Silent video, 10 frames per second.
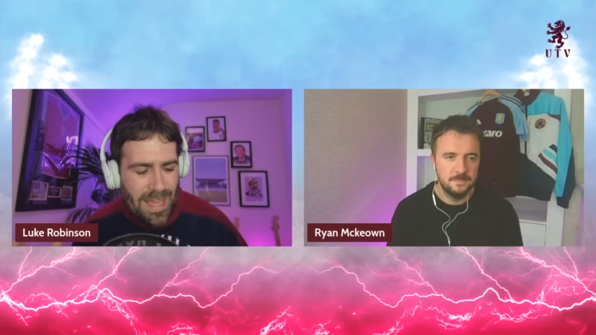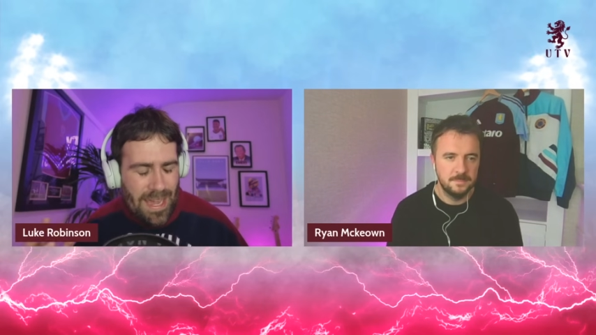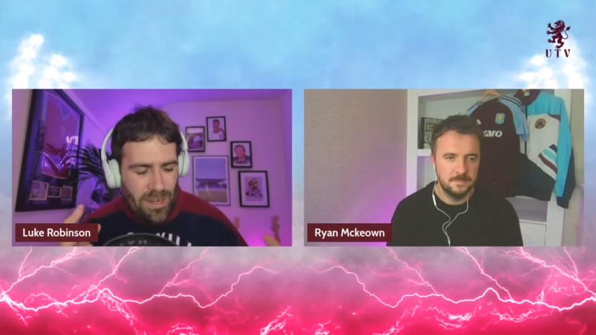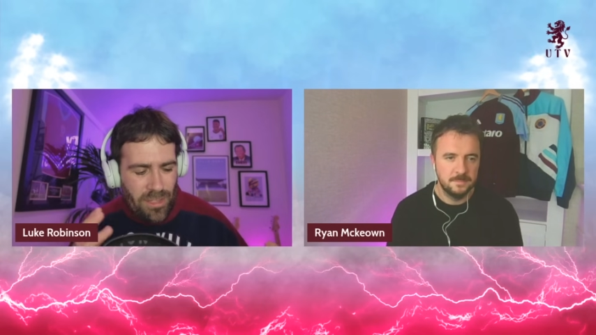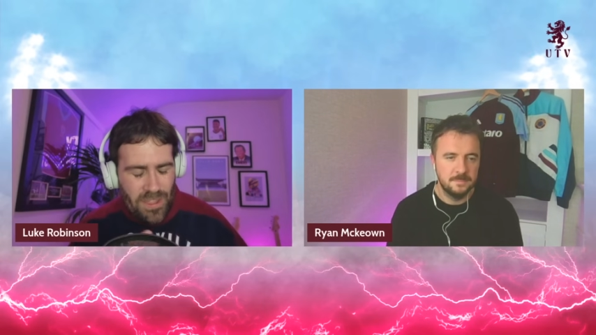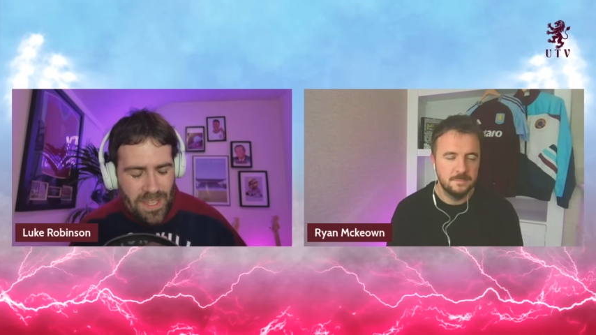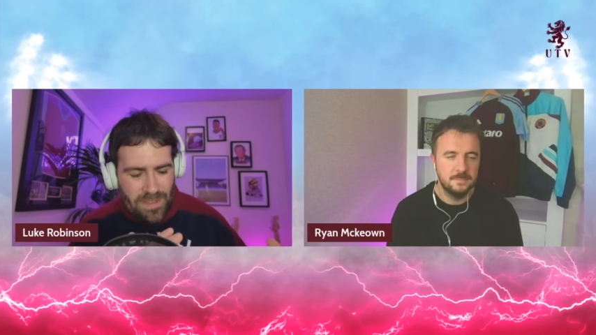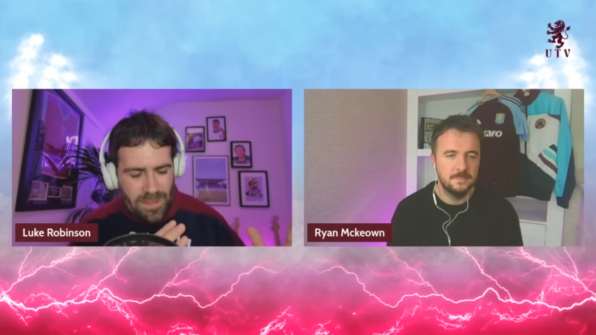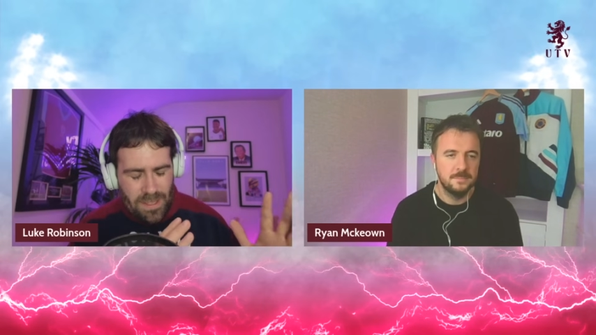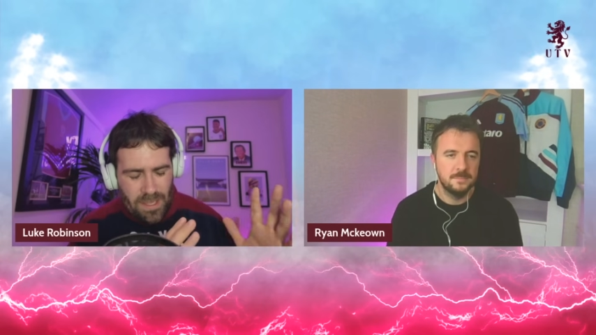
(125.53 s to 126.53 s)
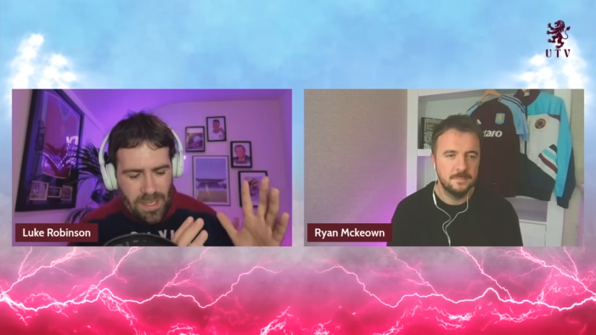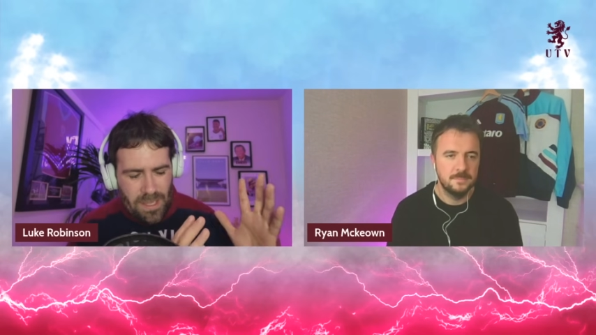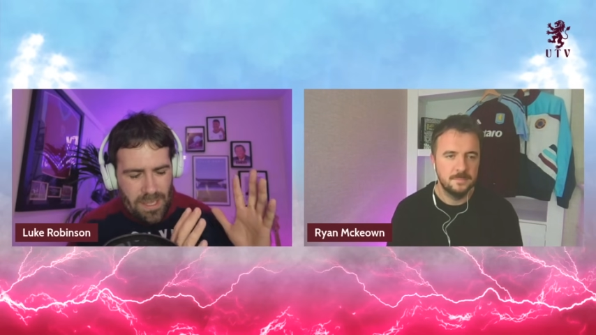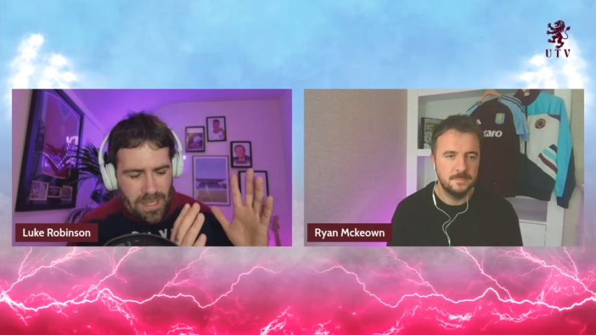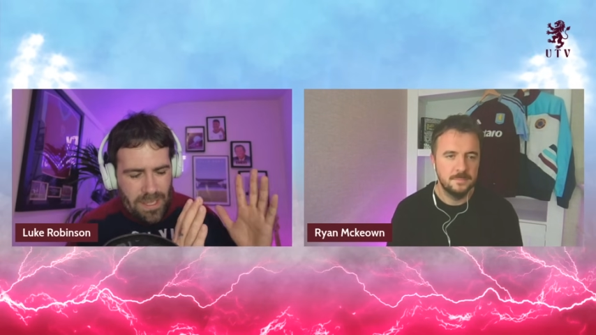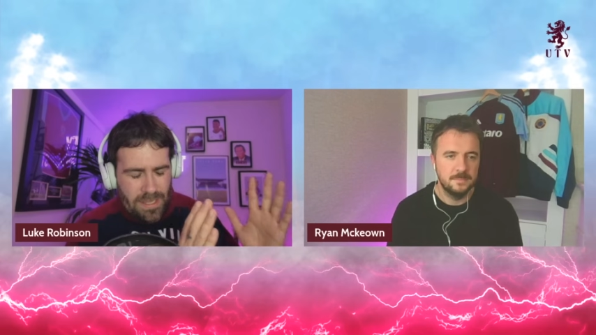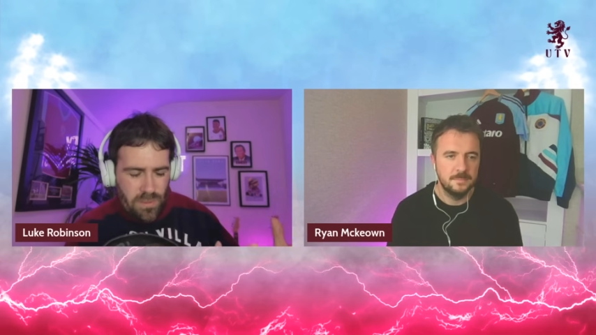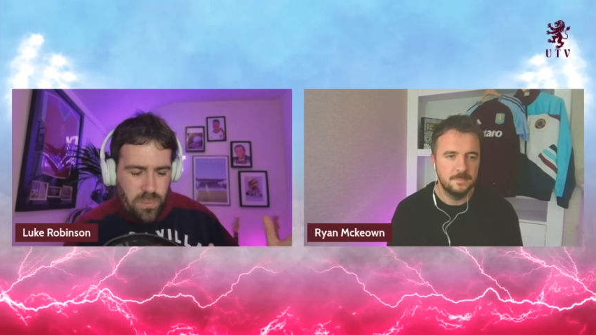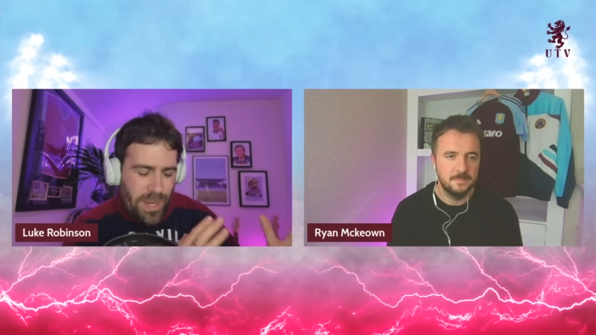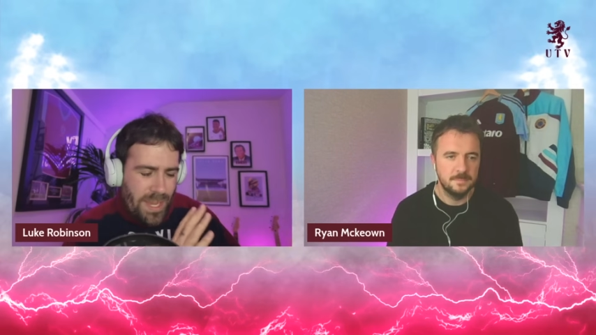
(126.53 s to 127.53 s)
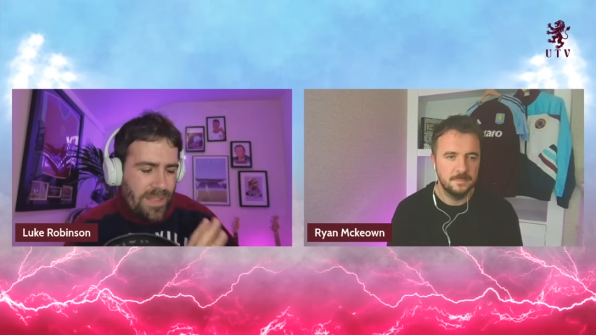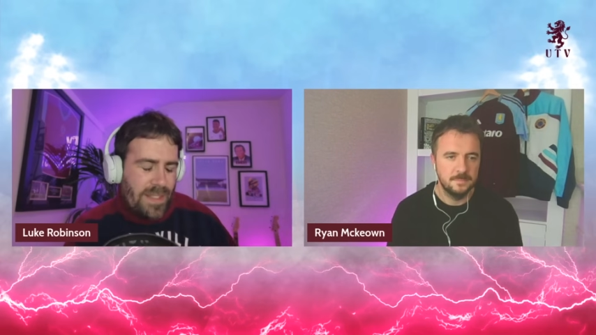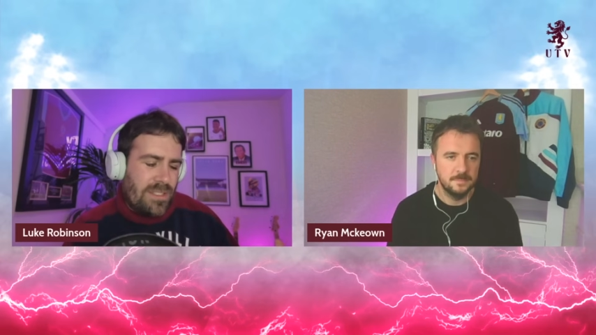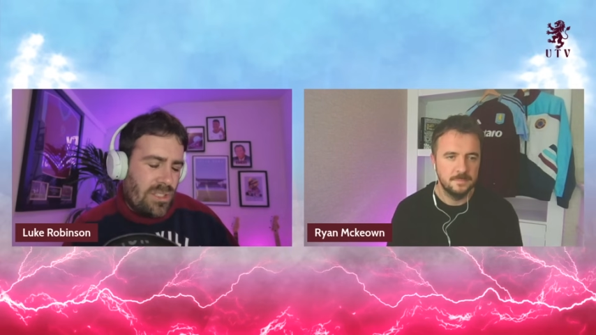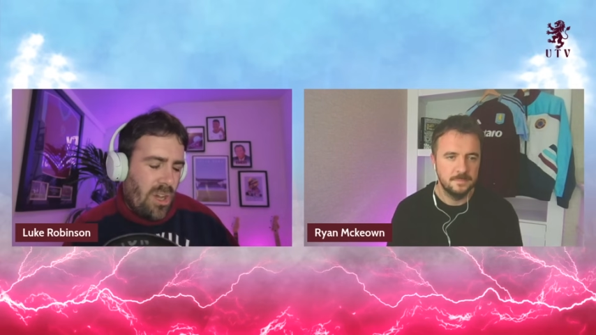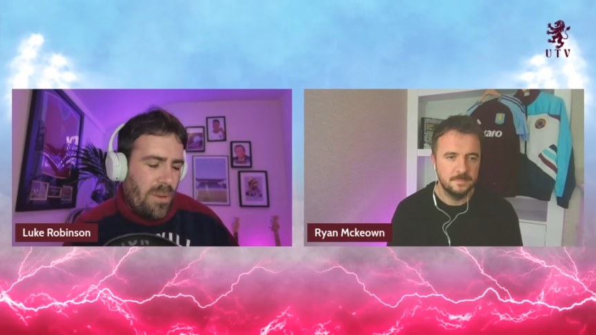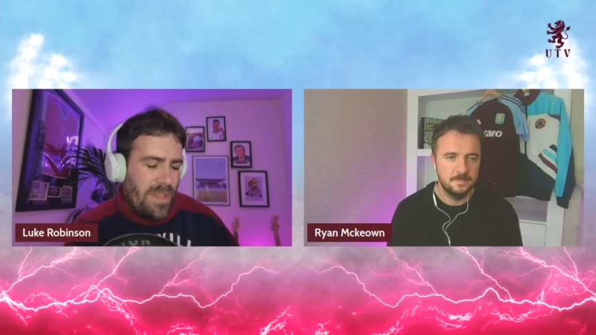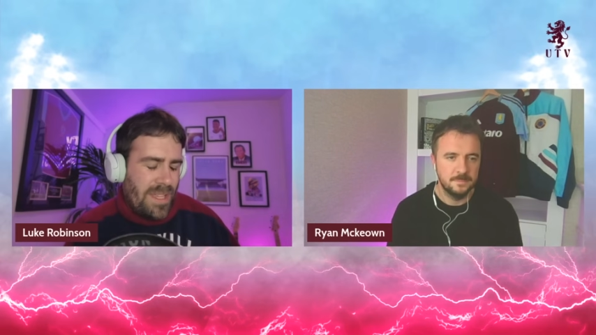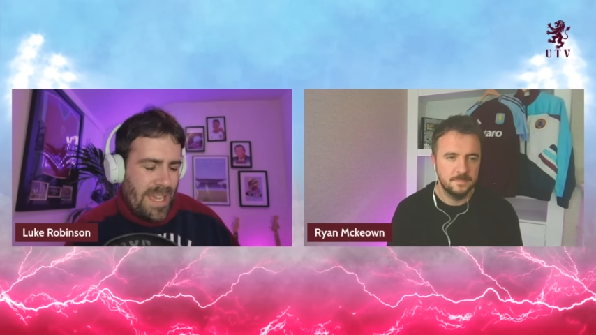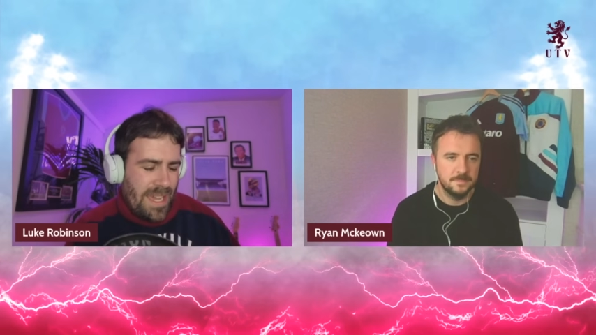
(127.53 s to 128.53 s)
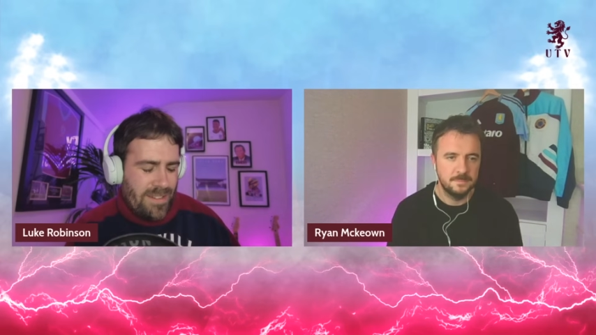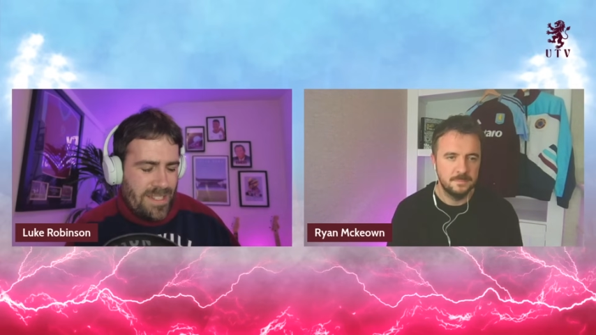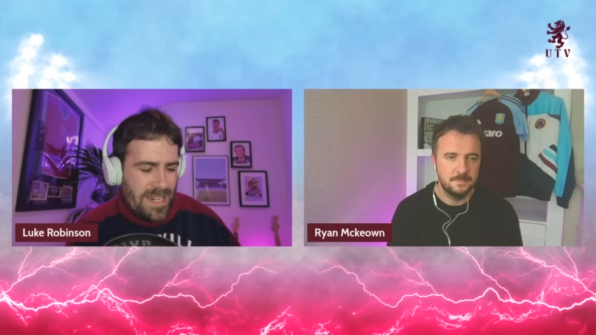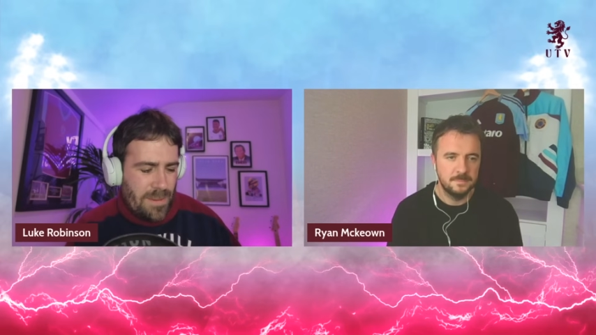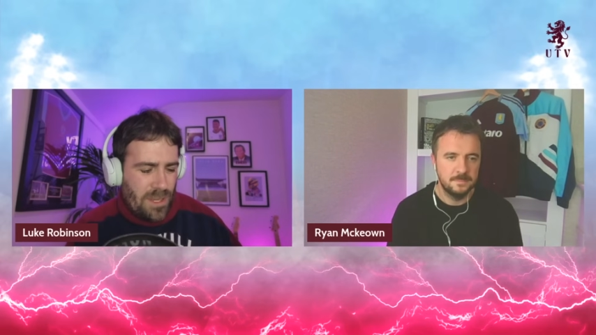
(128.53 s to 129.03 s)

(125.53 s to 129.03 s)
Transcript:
Speaker 1: And I think it's weird this time of the year, isn't it?